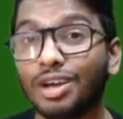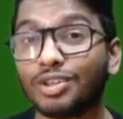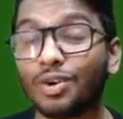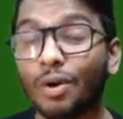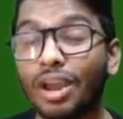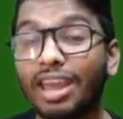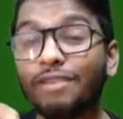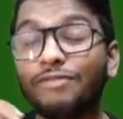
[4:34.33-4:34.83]

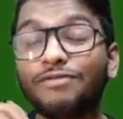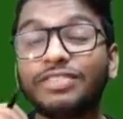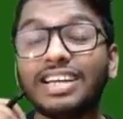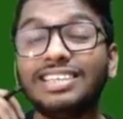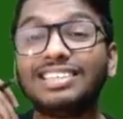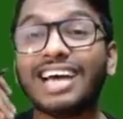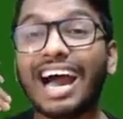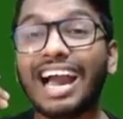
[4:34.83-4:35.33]
So if
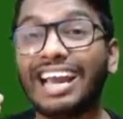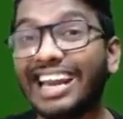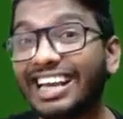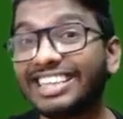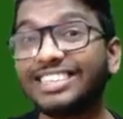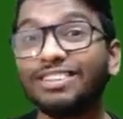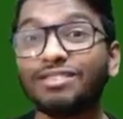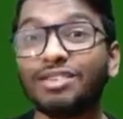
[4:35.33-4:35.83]
the
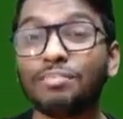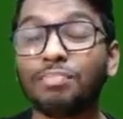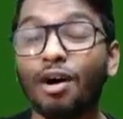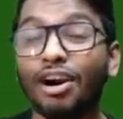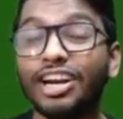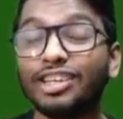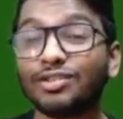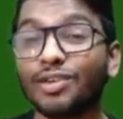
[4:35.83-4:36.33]
direction of the
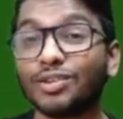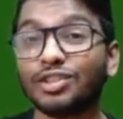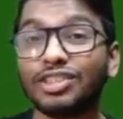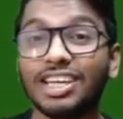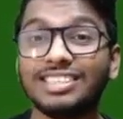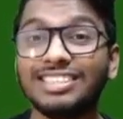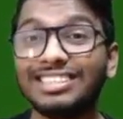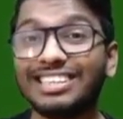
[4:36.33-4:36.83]
body is also
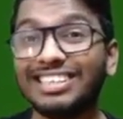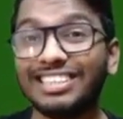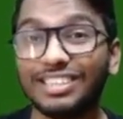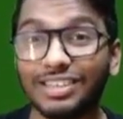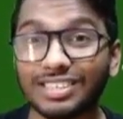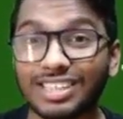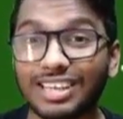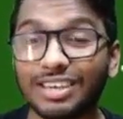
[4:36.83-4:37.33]
changing
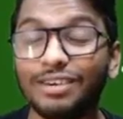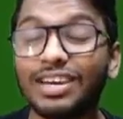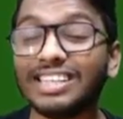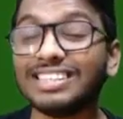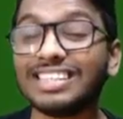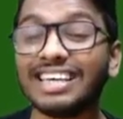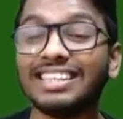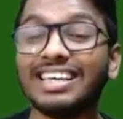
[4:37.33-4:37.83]
continuously, you
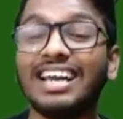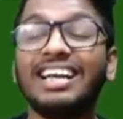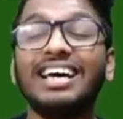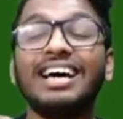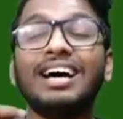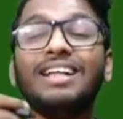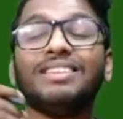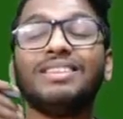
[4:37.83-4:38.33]
can say that
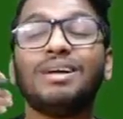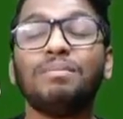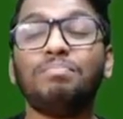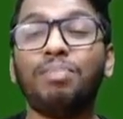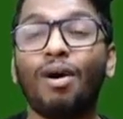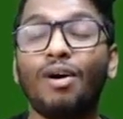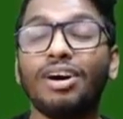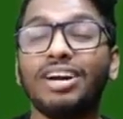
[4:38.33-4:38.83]
the
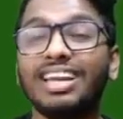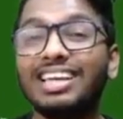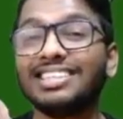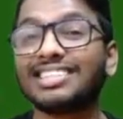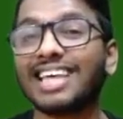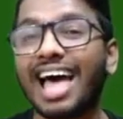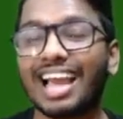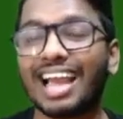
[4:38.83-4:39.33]
body
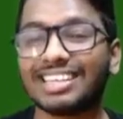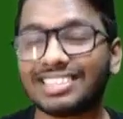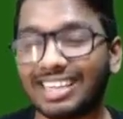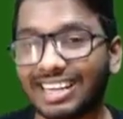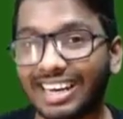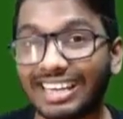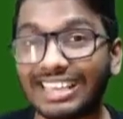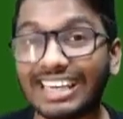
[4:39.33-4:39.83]
is
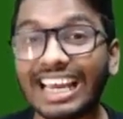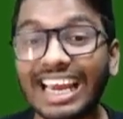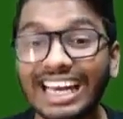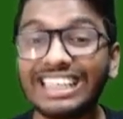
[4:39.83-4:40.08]
accelerating.